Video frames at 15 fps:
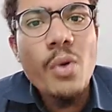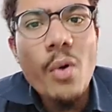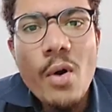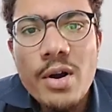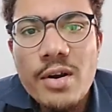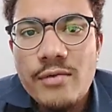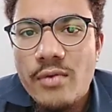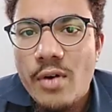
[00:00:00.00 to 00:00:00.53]

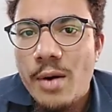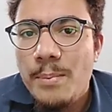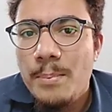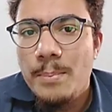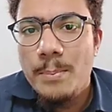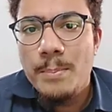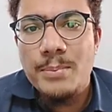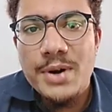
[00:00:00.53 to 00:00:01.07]
could
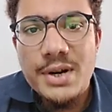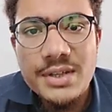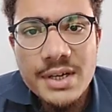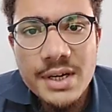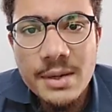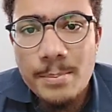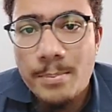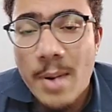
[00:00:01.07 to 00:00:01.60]
for
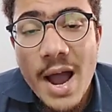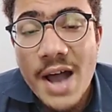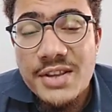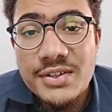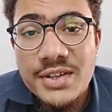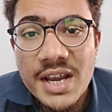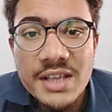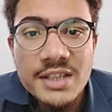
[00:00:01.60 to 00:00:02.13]
present,
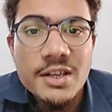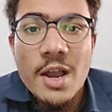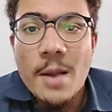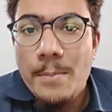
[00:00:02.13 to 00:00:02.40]
past tense,